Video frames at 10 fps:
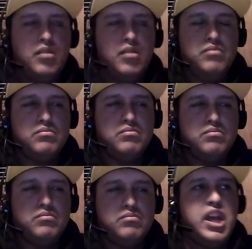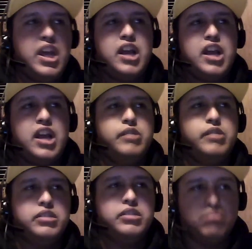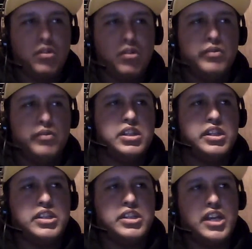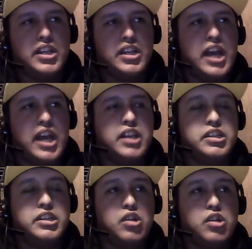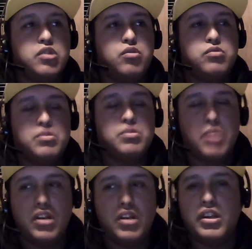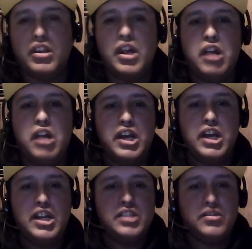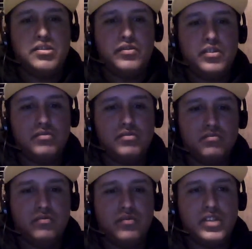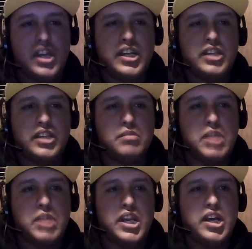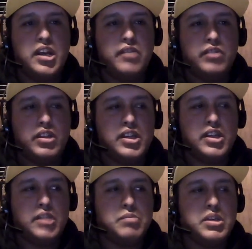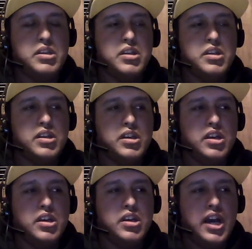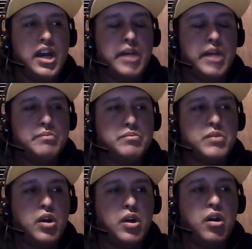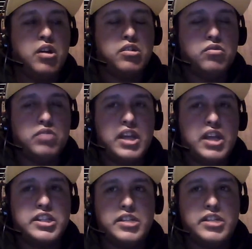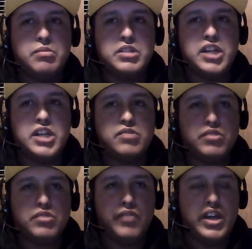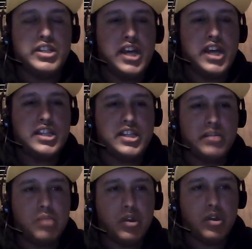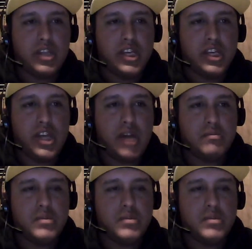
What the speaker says: Without arguing, obviously, the technicalities, I thought it was a penalty to the Hurricanes for taking the man out after the kick. But I thought that chip and chase was fantastic by the